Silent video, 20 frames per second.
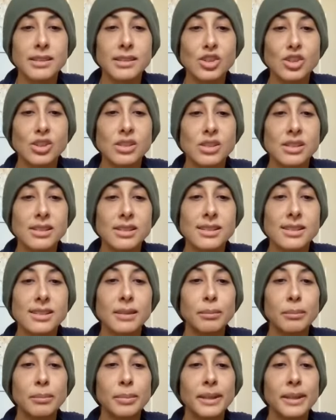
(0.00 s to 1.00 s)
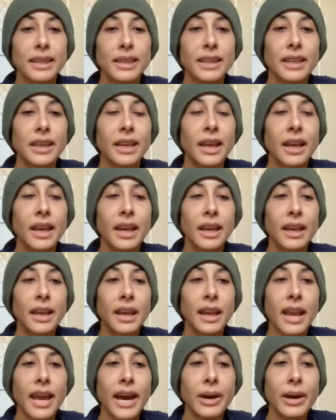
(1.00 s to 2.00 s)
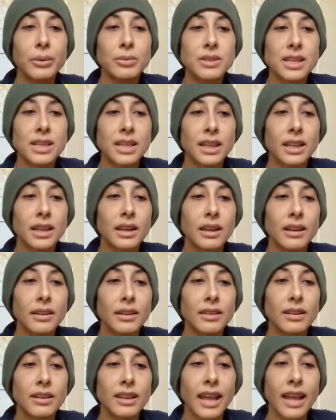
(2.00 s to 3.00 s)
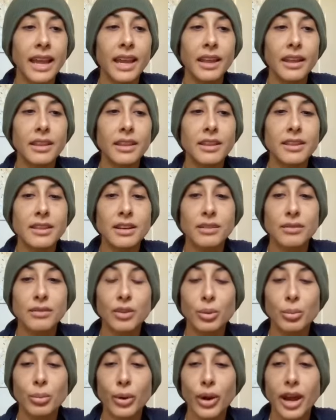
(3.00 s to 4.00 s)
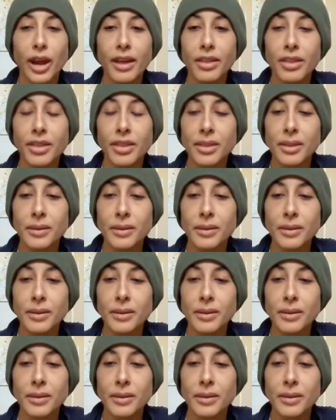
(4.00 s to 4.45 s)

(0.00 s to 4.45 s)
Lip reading: It's just simply counting the length of your breath.